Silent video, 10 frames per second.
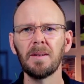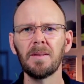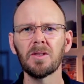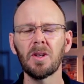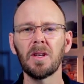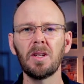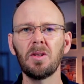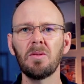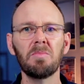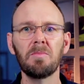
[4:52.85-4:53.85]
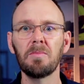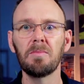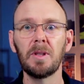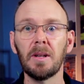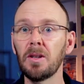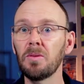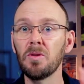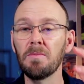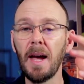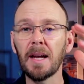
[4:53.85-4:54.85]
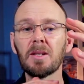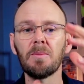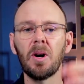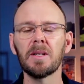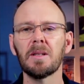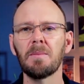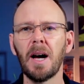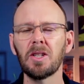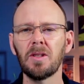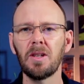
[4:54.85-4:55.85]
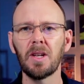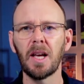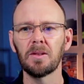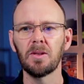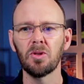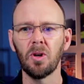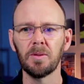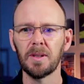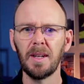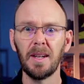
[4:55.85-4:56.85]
so that you maximize the margin that you can on the jobs.